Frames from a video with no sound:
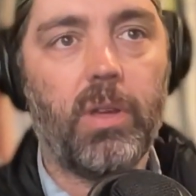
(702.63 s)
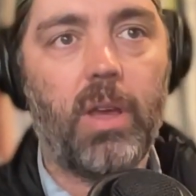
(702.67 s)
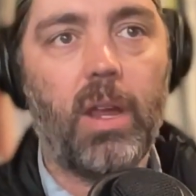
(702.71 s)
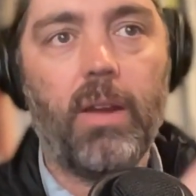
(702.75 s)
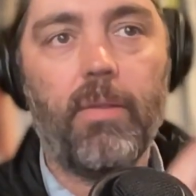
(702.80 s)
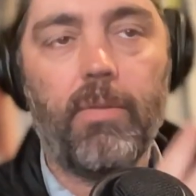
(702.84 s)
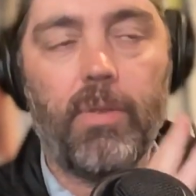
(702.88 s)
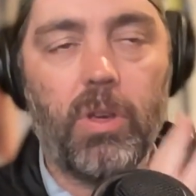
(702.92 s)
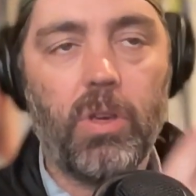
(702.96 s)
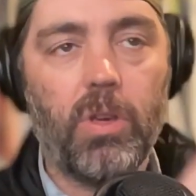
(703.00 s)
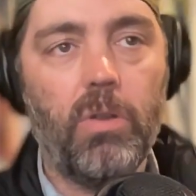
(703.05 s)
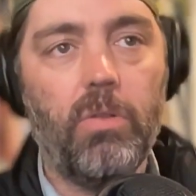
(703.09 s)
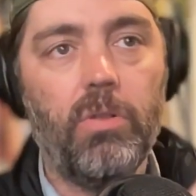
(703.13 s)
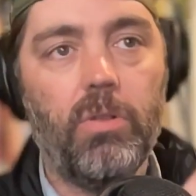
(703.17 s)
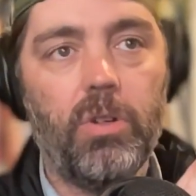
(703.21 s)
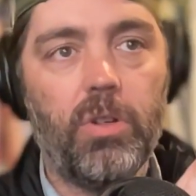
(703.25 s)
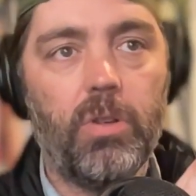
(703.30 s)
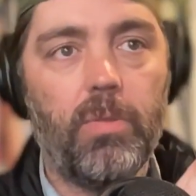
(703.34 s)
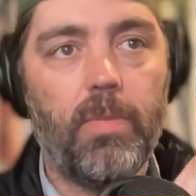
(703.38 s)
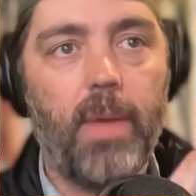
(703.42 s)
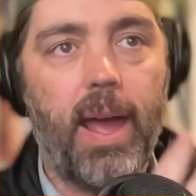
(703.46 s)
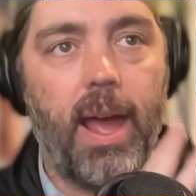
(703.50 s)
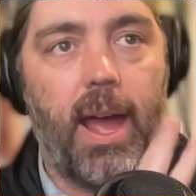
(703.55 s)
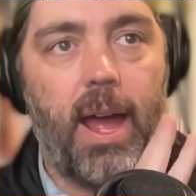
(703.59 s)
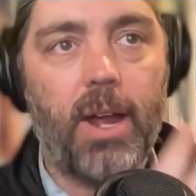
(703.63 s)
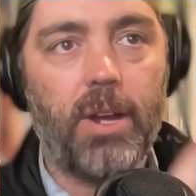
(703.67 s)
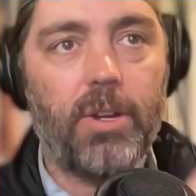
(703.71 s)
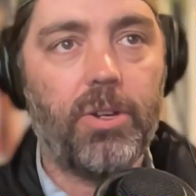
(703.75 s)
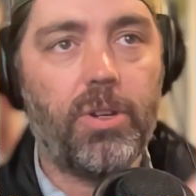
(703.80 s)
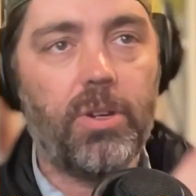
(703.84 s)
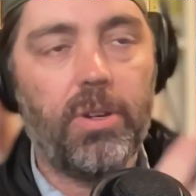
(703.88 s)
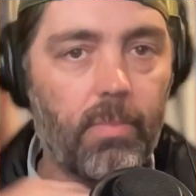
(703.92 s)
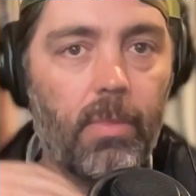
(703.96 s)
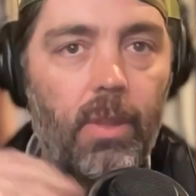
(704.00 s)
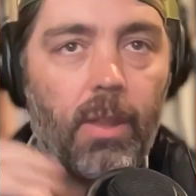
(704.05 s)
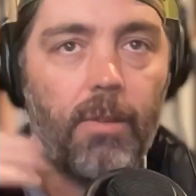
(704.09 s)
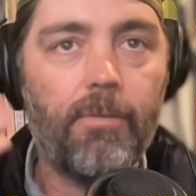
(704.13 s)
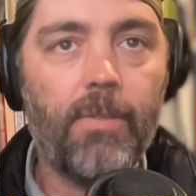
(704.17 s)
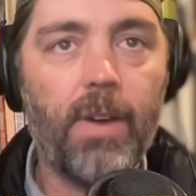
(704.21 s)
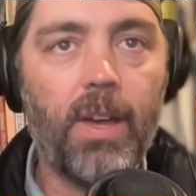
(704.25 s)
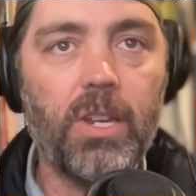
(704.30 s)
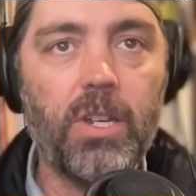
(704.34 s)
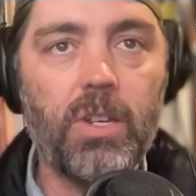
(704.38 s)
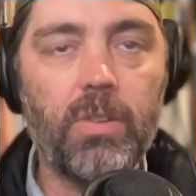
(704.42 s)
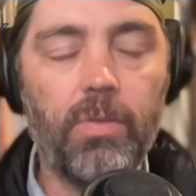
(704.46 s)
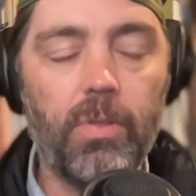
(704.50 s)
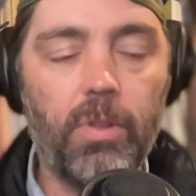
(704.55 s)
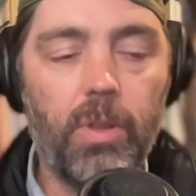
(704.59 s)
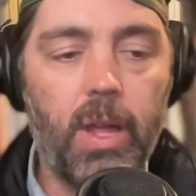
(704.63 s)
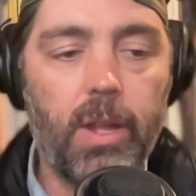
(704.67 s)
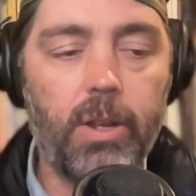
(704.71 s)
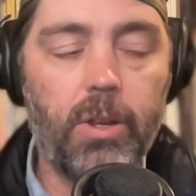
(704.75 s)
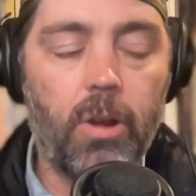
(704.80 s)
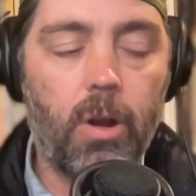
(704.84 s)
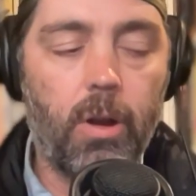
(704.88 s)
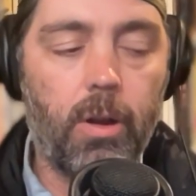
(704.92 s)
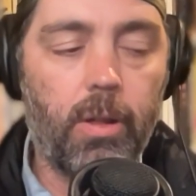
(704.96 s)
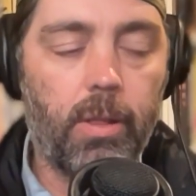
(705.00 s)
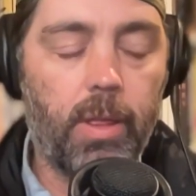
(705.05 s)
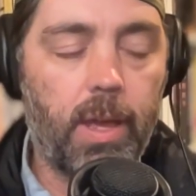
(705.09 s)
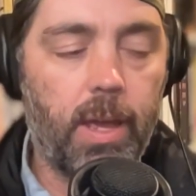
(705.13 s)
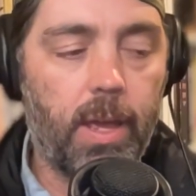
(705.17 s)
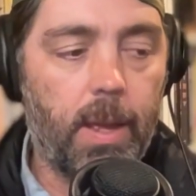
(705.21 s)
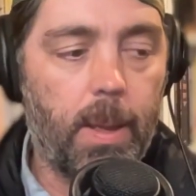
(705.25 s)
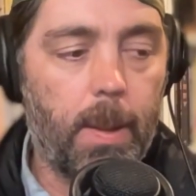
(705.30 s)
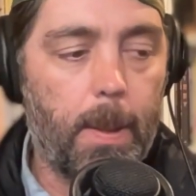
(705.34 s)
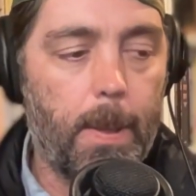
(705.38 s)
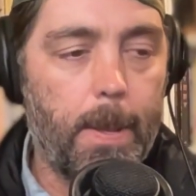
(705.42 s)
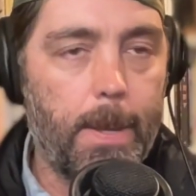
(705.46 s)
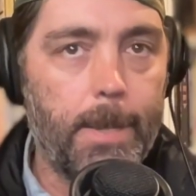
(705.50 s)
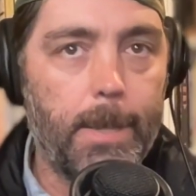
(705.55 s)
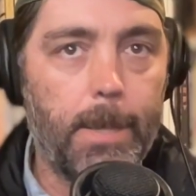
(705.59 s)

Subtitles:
kind of a huge smash, festival hit darling,